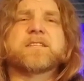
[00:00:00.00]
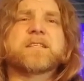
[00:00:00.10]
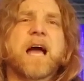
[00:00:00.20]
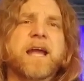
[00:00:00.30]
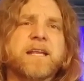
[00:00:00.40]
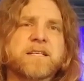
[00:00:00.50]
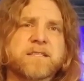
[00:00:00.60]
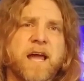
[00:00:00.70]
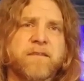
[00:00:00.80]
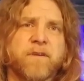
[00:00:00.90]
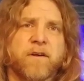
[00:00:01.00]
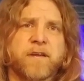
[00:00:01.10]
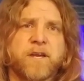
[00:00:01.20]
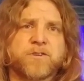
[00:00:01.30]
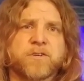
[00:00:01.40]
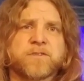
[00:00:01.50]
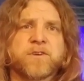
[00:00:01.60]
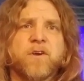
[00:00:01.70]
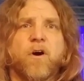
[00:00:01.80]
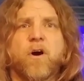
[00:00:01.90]
tiny, slight variations
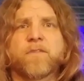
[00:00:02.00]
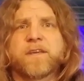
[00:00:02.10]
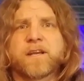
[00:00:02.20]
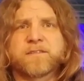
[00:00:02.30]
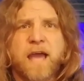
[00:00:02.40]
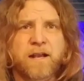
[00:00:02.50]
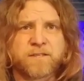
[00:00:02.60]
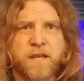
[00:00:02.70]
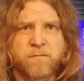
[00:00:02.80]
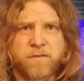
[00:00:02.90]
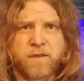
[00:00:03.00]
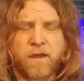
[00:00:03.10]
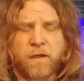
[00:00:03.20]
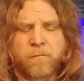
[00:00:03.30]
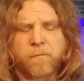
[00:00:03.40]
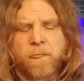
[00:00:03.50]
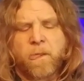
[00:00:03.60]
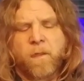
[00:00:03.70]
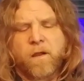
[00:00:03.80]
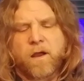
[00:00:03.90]
on the exact same thing.
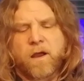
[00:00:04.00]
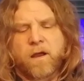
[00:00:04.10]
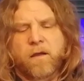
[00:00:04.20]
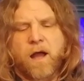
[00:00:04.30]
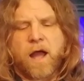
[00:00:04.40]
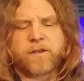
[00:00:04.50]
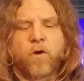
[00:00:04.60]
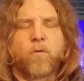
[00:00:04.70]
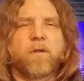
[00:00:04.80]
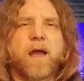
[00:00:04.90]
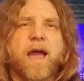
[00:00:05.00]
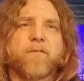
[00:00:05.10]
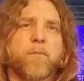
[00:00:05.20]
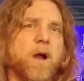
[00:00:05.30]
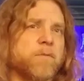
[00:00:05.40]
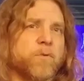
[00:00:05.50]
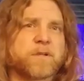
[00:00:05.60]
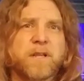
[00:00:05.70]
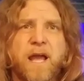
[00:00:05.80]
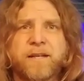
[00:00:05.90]
Uh, I don't have a problem
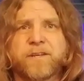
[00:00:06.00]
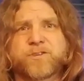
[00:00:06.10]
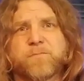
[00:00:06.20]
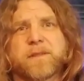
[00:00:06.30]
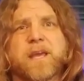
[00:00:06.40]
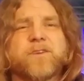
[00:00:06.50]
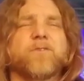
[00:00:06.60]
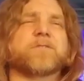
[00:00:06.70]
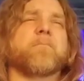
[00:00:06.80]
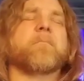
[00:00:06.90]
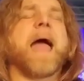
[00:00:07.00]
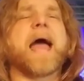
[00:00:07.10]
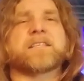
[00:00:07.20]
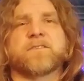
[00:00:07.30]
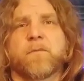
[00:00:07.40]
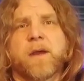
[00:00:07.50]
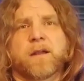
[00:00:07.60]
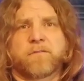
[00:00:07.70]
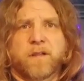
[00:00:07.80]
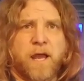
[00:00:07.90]
with Clynelish, but they use a massive
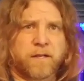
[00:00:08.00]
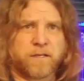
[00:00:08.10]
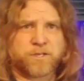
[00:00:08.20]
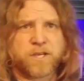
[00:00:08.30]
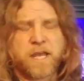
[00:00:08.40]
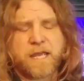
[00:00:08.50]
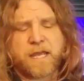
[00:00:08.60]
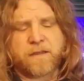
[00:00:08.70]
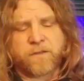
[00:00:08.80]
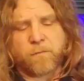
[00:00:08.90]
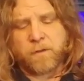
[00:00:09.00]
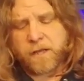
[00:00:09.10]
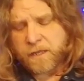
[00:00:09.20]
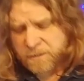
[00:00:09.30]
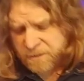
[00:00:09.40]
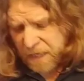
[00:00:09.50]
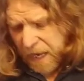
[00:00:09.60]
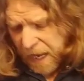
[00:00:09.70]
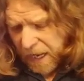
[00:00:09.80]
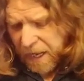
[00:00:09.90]
amount of Clynelish in their blends,
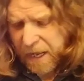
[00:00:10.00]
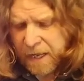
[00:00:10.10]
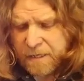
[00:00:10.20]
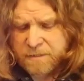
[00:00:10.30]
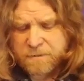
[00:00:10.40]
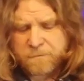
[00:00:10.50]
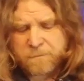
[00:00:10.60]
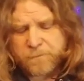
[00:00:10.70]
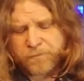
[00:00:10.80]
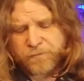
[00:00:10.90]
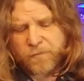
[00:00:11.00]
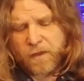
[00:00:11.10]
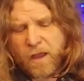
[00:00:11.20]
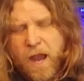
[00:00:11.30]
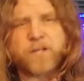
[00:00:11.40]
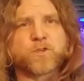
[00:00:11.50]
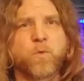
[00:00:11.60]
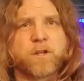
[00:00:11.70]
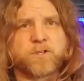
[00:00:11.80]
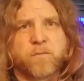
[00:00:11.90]
and I just
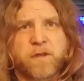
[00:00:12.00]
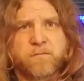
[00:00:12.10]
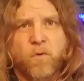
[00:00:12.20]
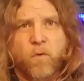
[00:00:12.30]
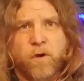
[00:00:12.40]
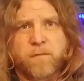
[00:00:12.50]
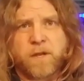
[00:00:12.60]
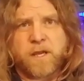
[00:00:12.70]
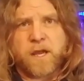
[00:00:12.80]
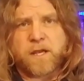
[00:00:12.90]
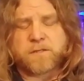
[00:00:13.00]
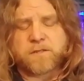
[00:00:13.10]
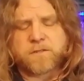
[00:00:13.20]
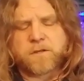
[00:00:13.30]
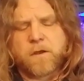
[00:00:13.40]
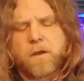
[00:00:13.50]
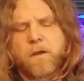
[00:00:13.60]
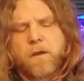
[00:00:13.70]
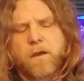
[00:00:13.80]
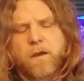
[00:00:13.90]
want something more in many cases.
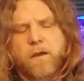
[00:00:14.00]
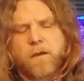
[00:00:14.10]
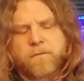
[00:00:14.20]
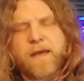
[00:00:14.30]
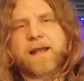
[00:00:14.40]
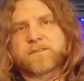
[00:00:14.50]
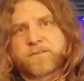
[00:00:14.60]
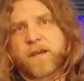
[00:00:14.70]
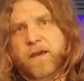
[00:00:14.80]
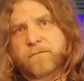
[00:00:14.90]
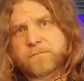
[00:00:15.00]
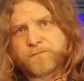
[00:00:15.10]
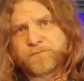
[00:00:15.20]
That said,